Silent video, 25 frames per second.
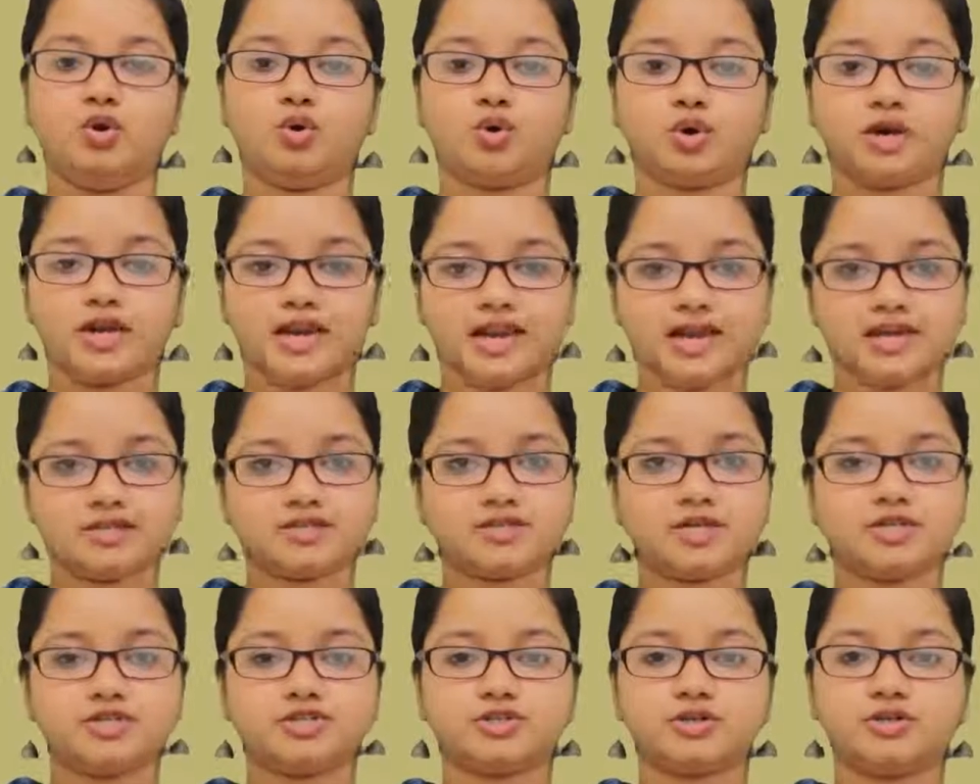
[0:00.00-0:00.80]

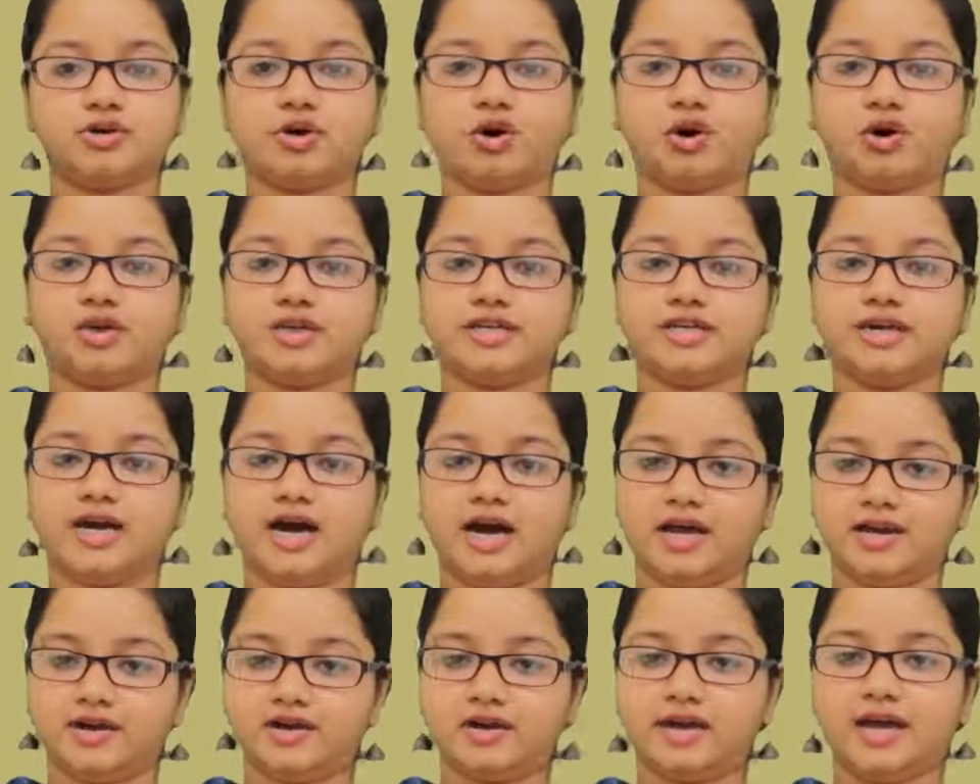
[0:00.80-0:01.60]
Localization on the
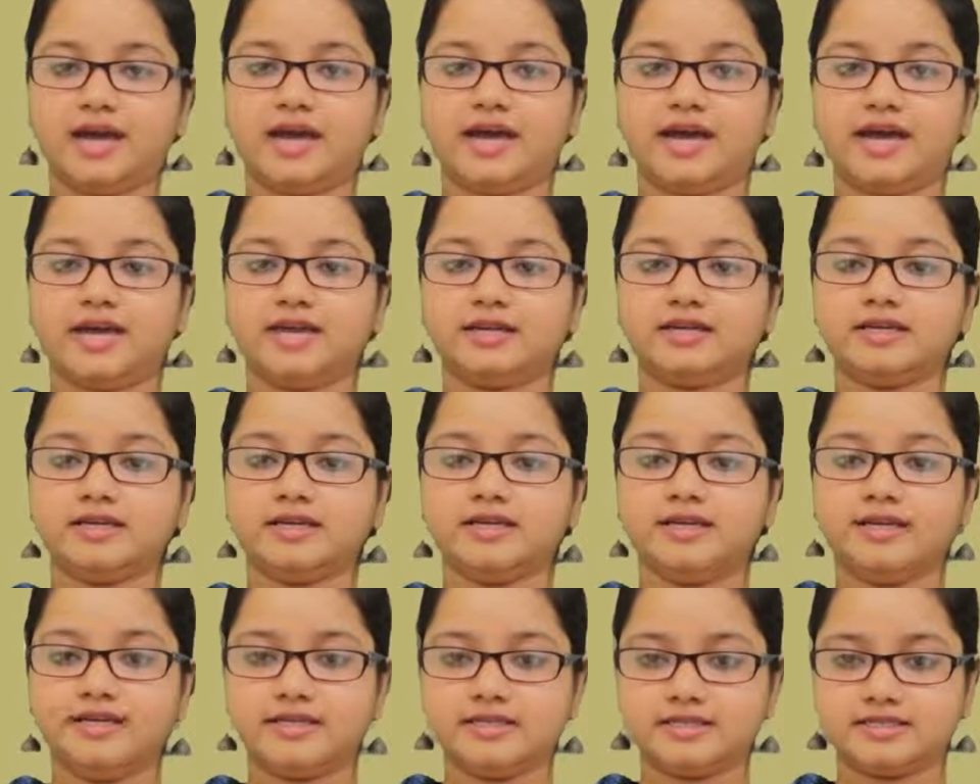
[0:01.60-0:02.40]
other hand
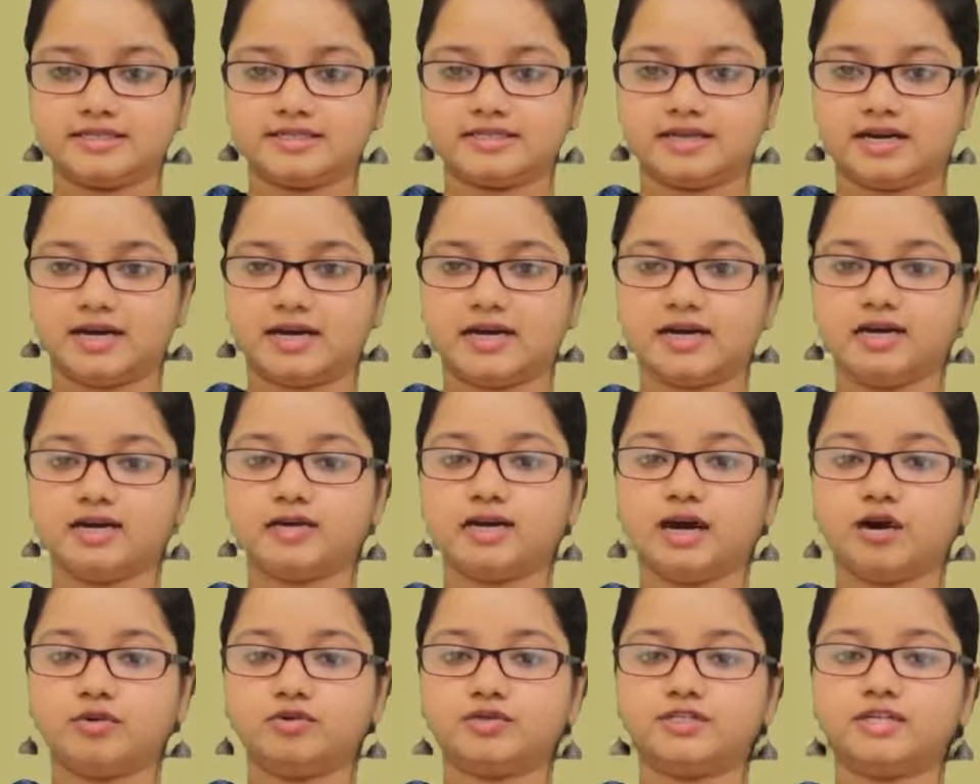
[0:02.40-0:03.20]
is the
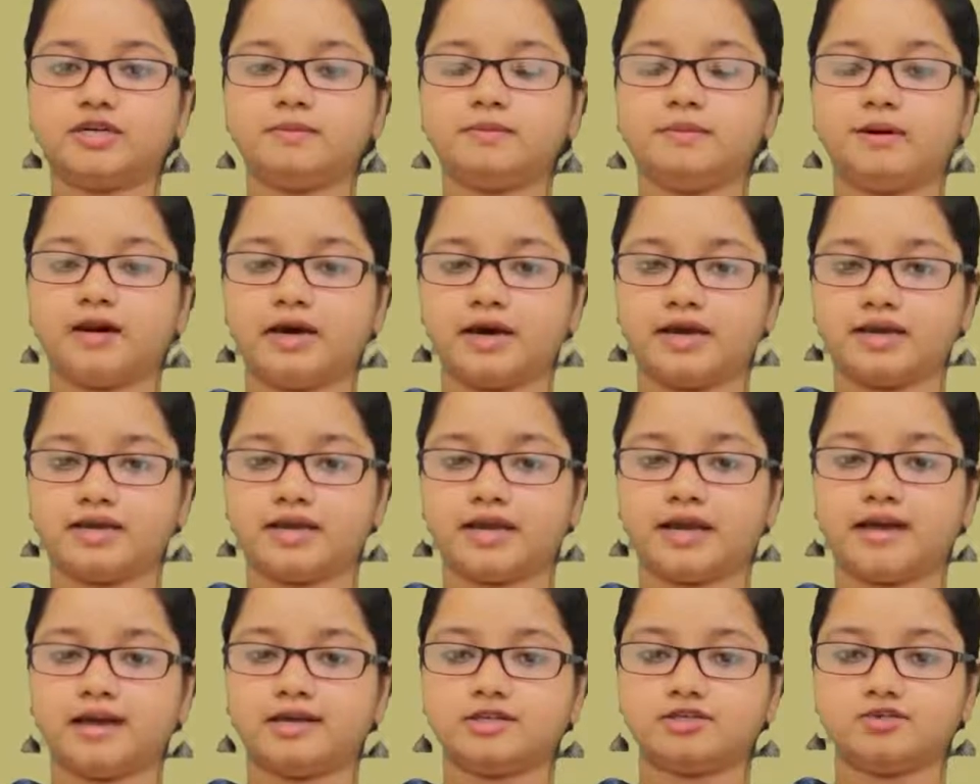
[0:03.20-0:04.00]
counterpart
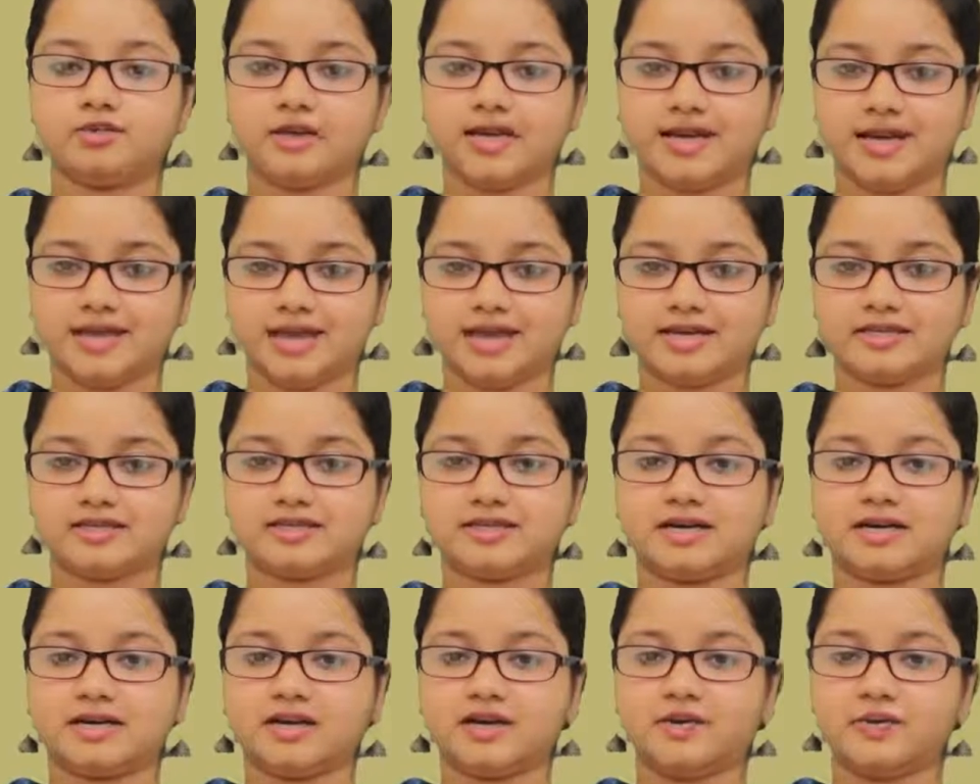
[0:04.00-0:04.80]
as well as
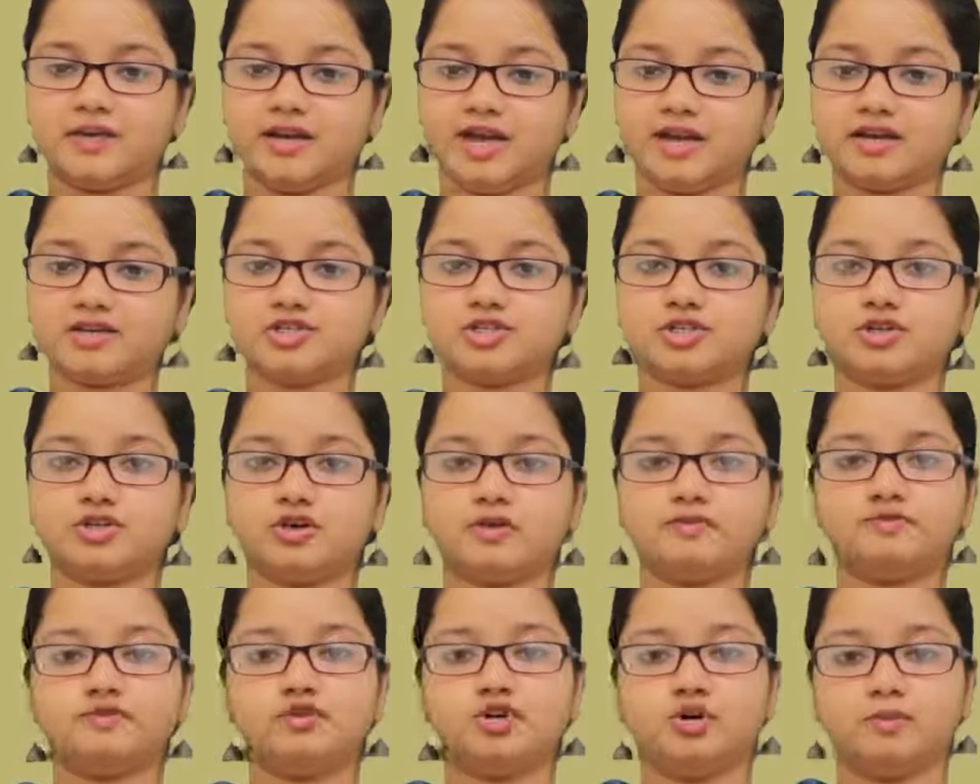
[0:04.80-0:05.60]
a reaction
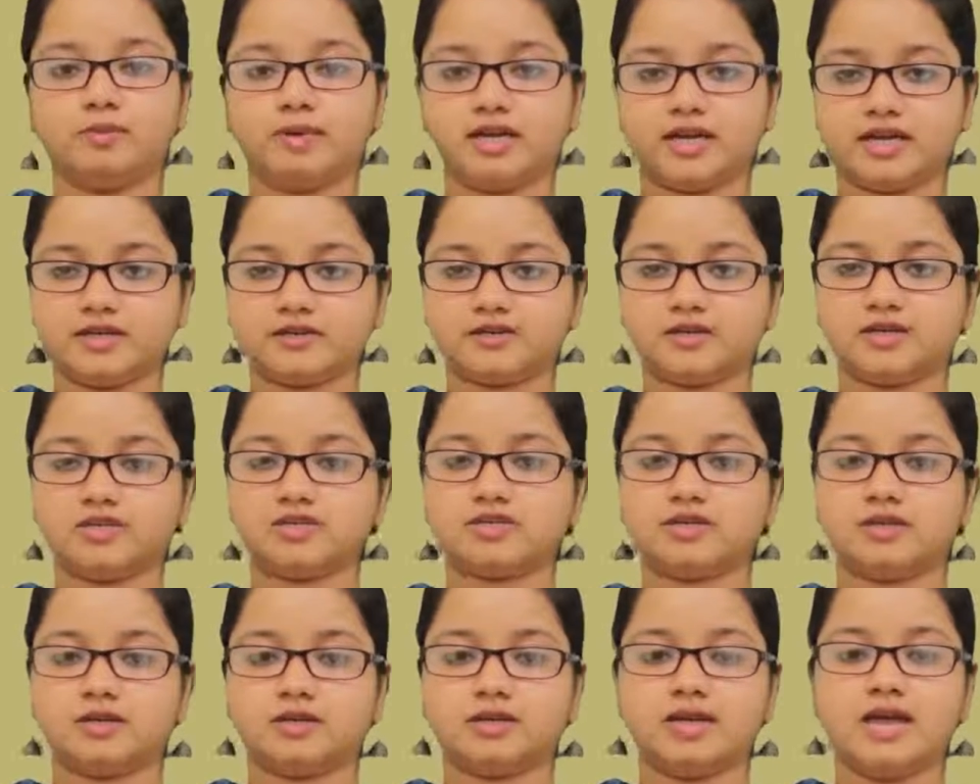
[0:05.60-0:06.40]
of
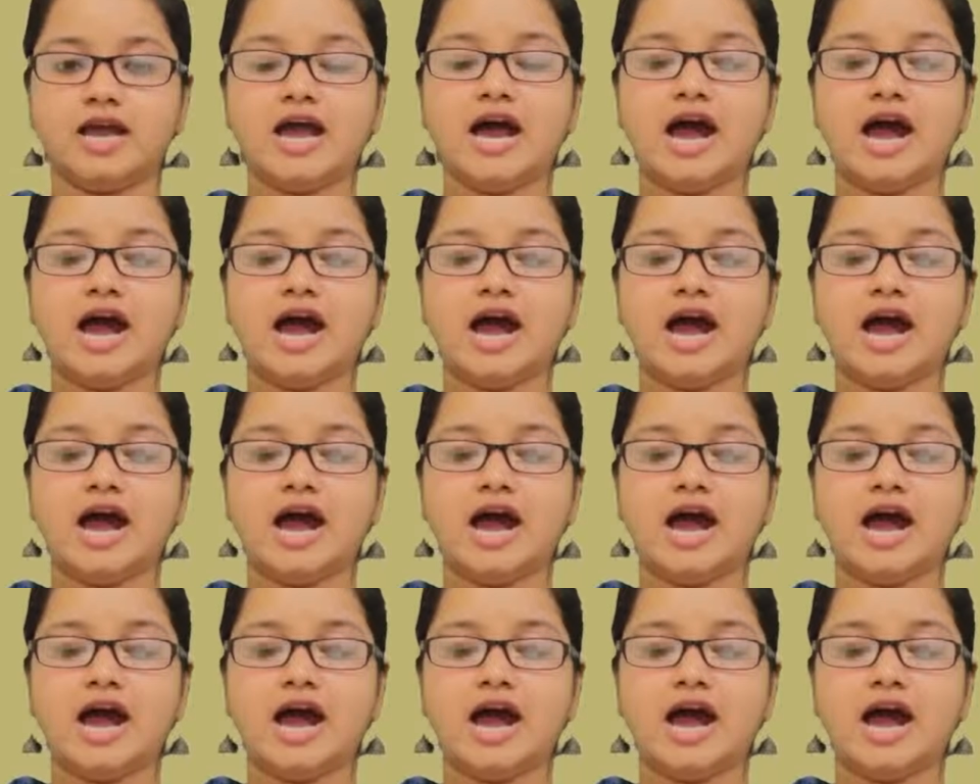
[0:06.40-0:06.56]
globalization.